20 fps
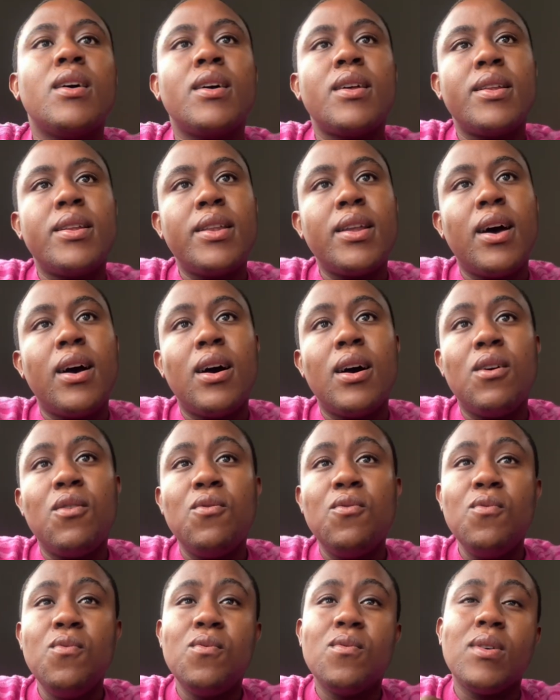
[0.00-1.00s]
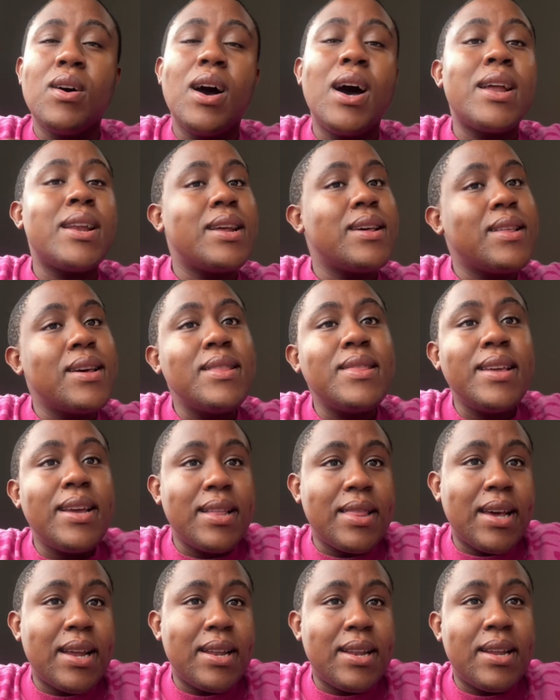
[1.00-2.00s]
Now, another thing
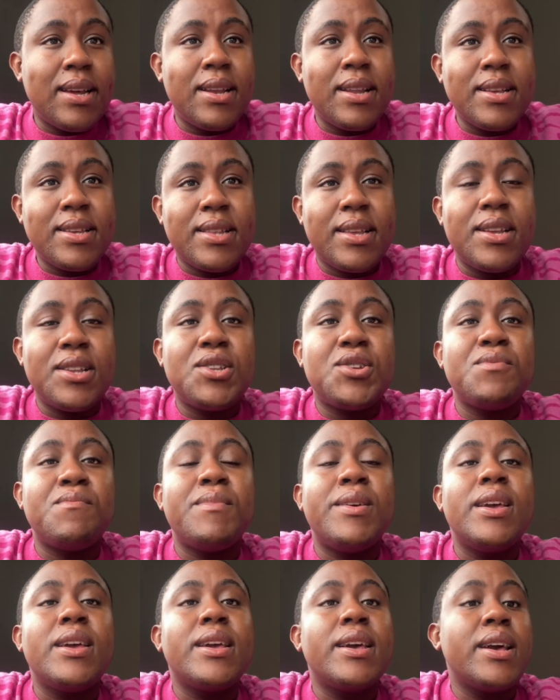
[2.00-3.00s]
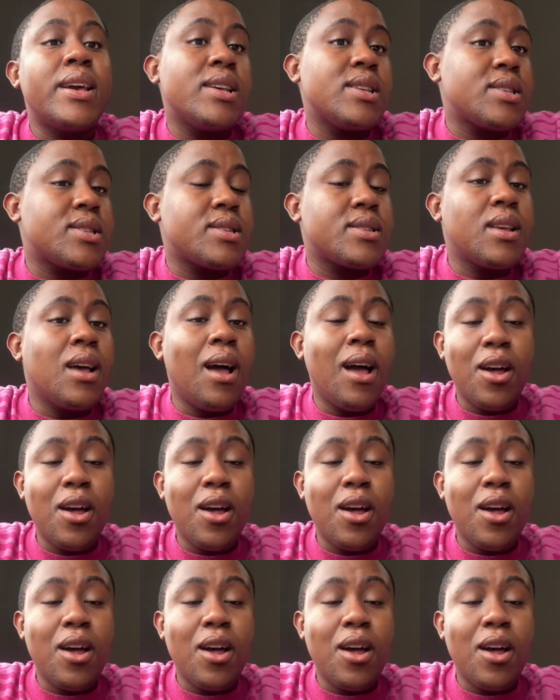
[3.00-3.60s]
that learners tend to make is